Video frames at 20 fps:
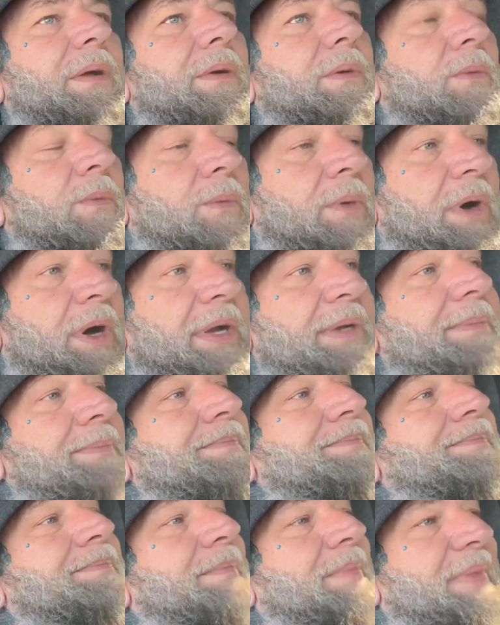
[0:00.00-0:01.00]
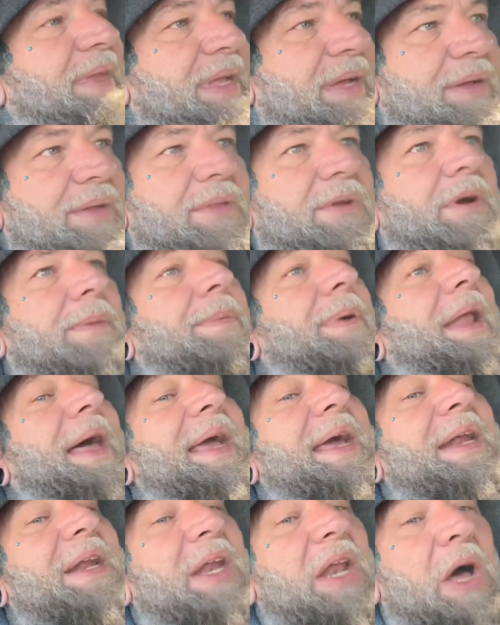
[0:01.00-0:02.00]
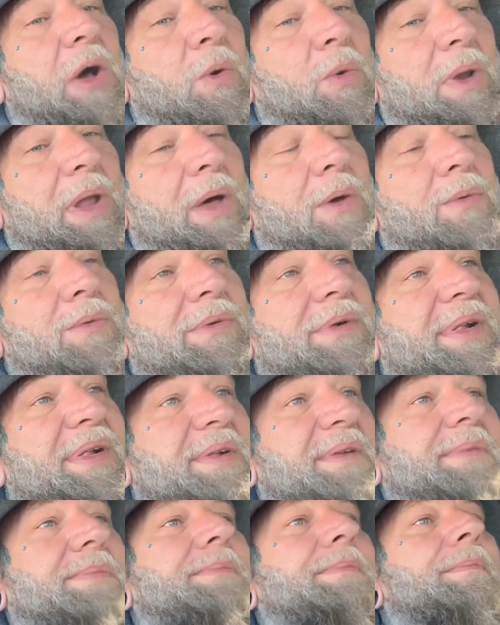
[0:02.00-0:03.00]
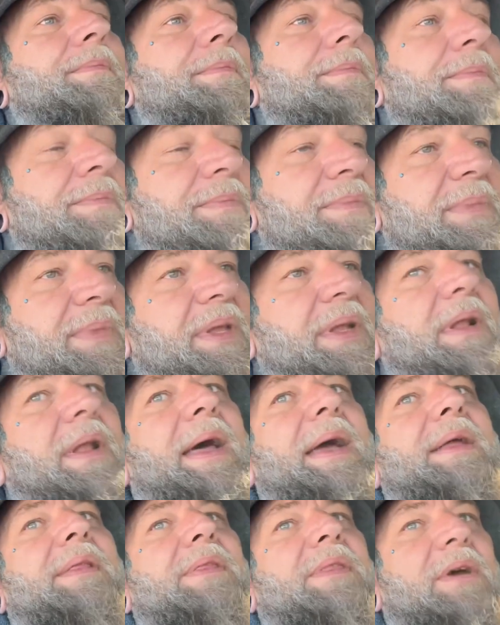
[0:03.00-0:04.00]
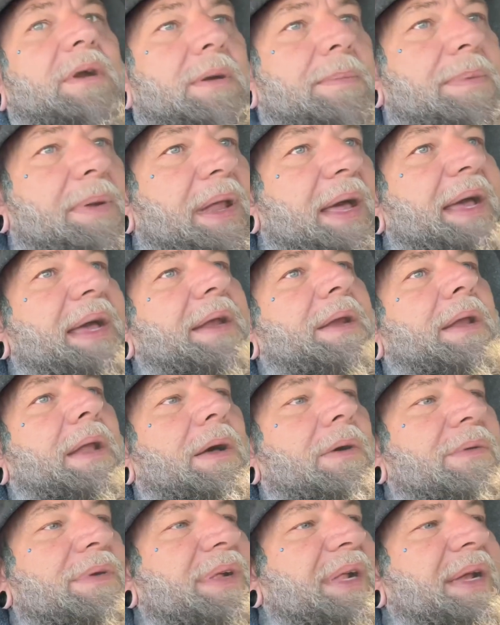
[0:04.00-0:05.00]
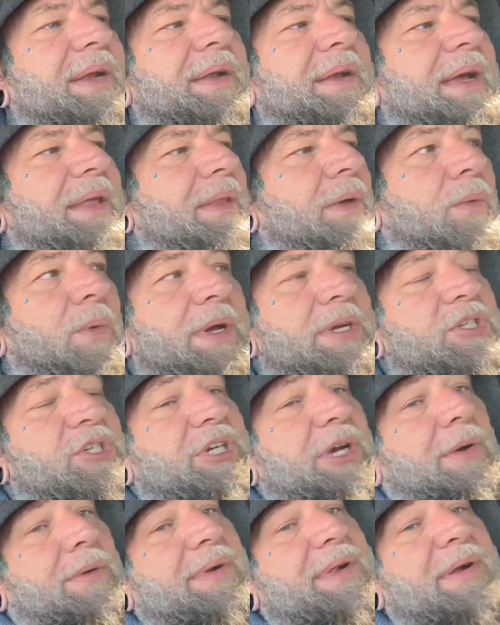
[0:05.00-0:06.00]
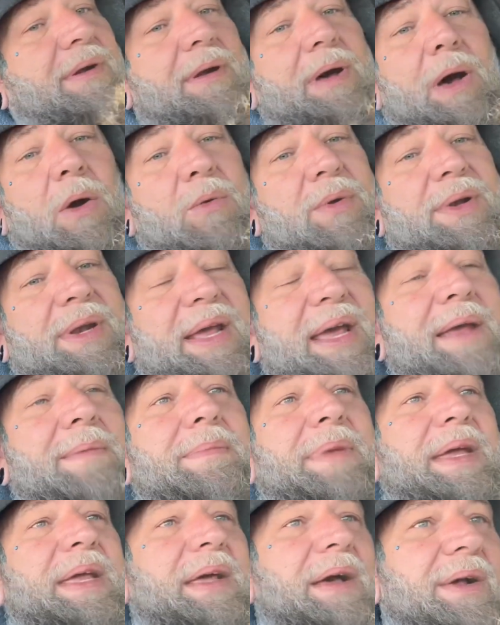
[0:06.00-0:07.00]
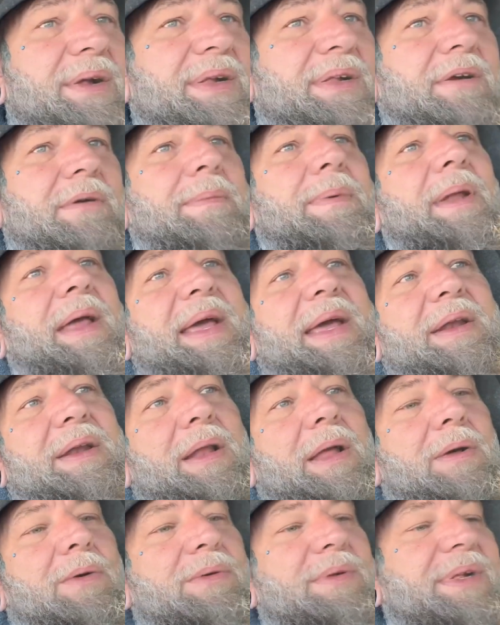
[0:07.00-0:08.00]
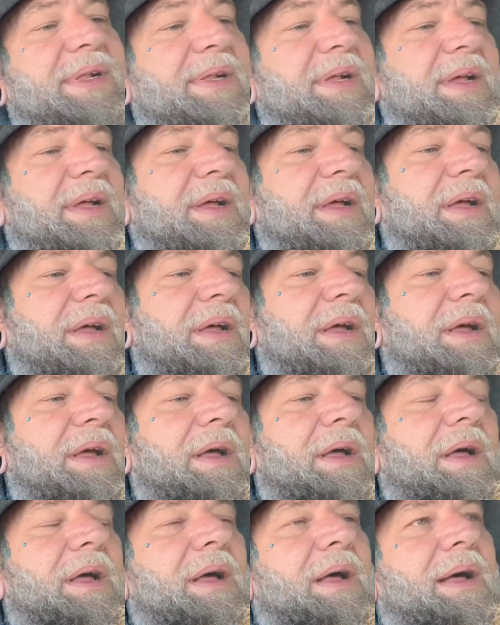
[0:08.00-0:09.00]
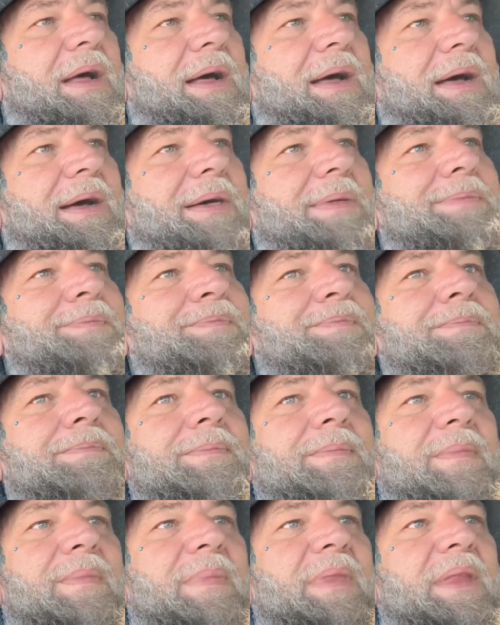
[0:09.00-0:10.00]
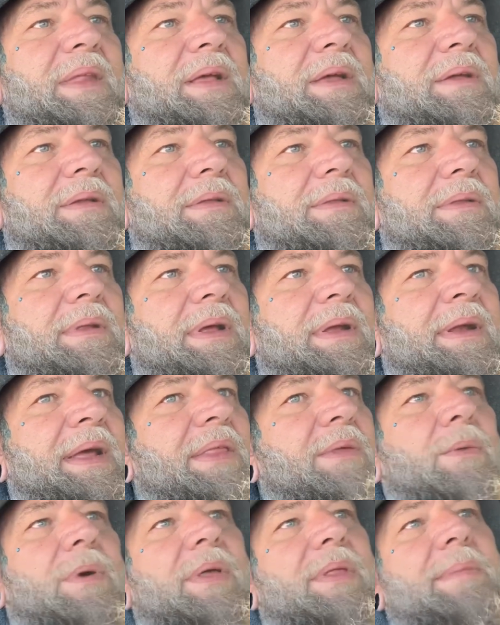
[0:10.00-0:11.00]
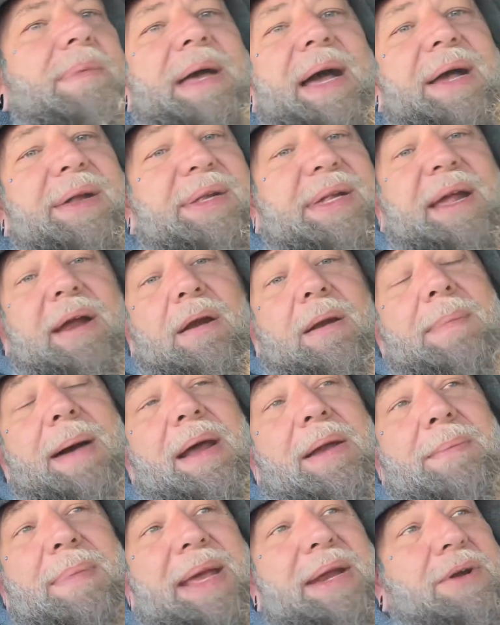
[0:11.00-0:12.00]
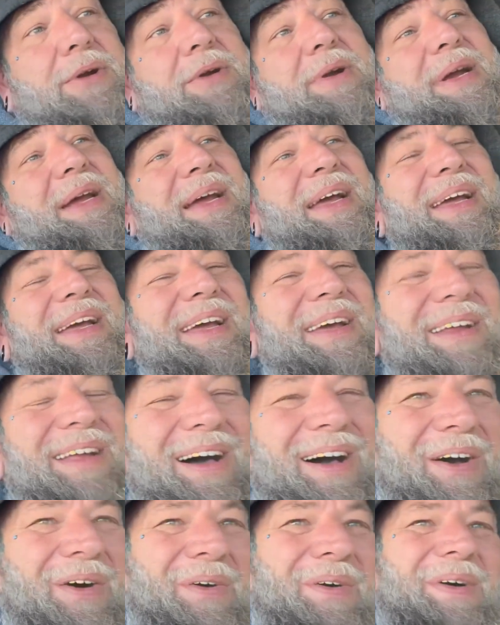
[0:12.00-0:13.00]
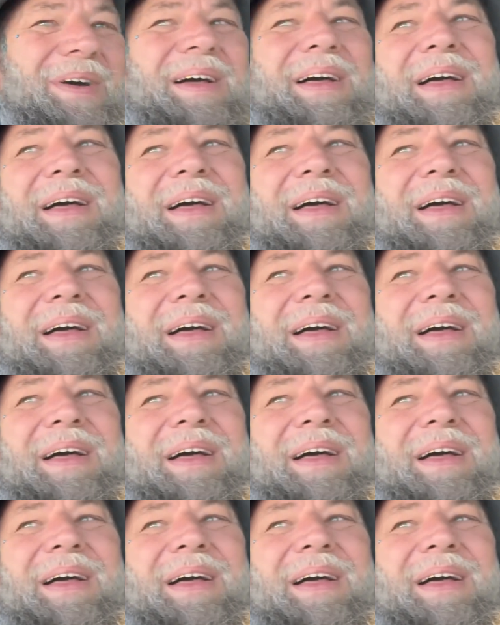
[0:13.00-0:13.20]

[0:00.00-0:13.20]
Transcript: One, they're playing low lows. Like, they're playing lows. And the windshields are holding in because they're playing lows. Neither one of them guys care about a meter, you know?